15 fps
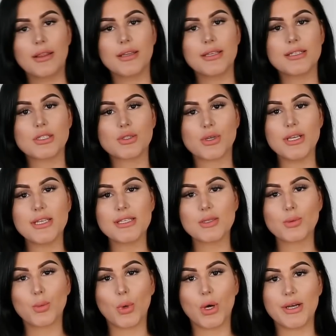And this
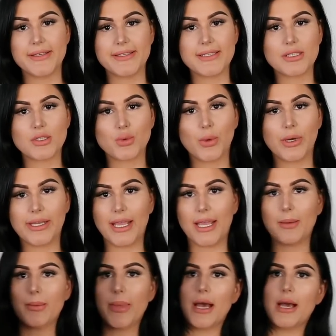dress was 28